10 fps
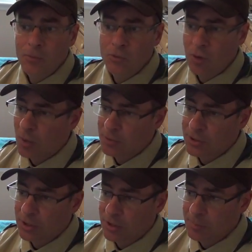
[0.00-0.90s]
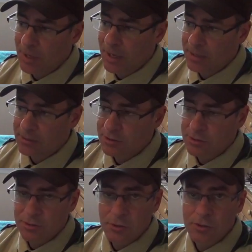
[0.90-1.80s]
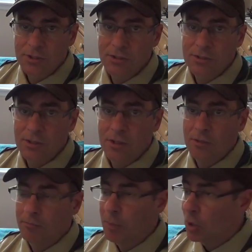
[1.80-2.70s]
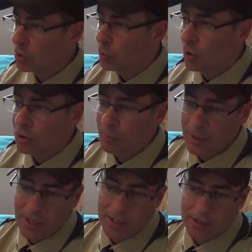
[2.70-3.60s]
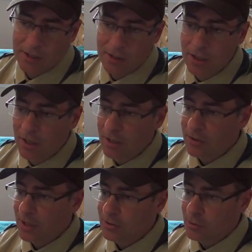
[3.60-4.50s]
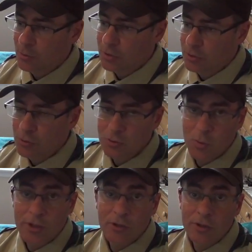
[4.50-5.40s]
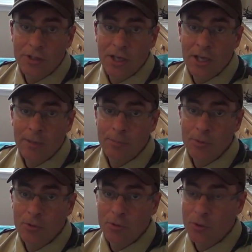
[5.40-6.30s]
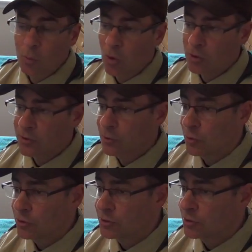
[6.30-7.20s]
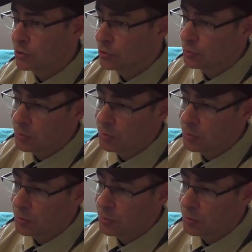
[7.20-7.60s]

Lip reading: dromedary bags. So this is a bulk water bag that you would use when you're in camp. You go to your water source, you